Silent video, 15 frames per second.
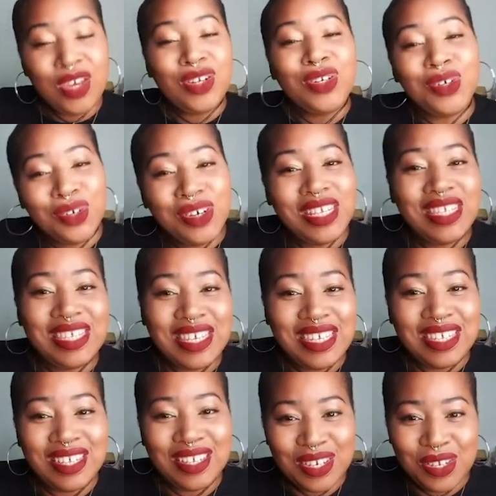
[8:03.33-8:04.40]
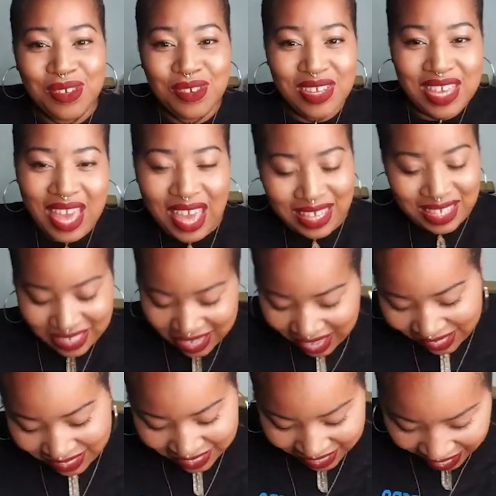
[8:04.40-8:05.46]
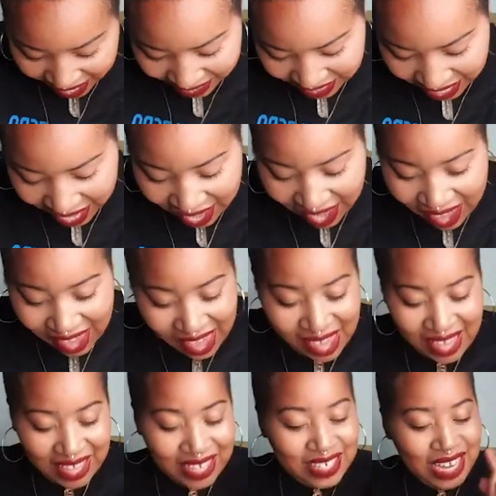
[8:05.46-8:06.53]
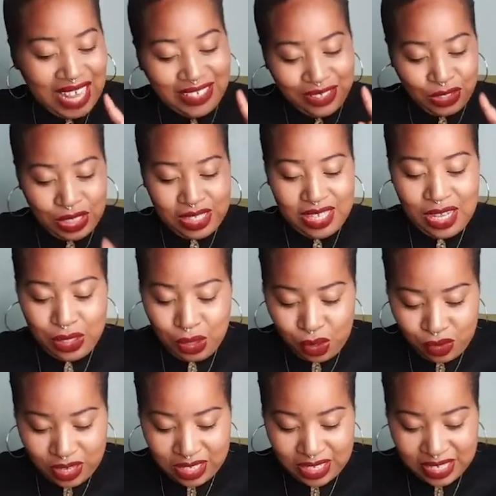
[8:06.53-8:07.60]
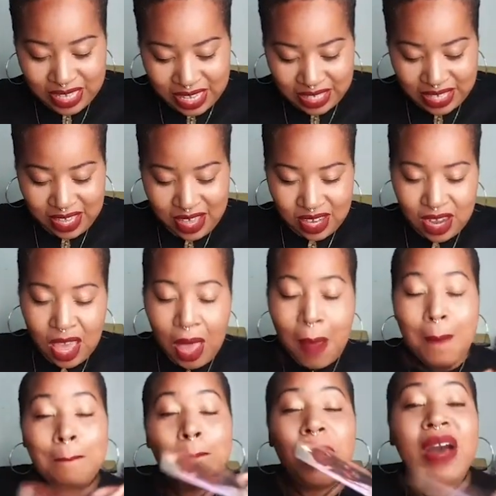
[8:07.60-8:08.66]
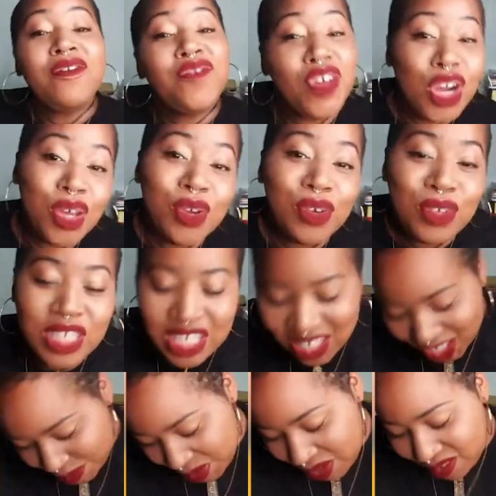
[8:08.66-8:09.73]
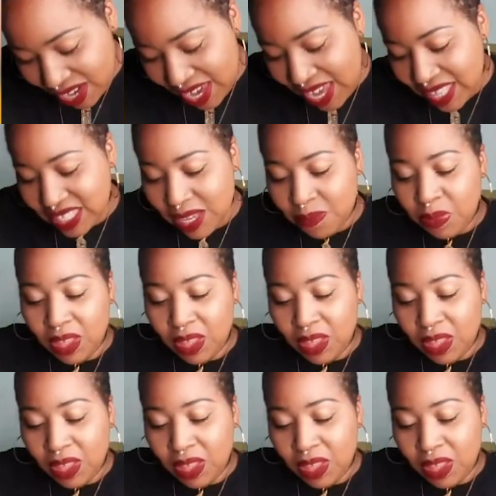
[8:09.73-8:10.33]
Taurus season 2, yes. And as you just said, Taurus season, Buffalo spirit,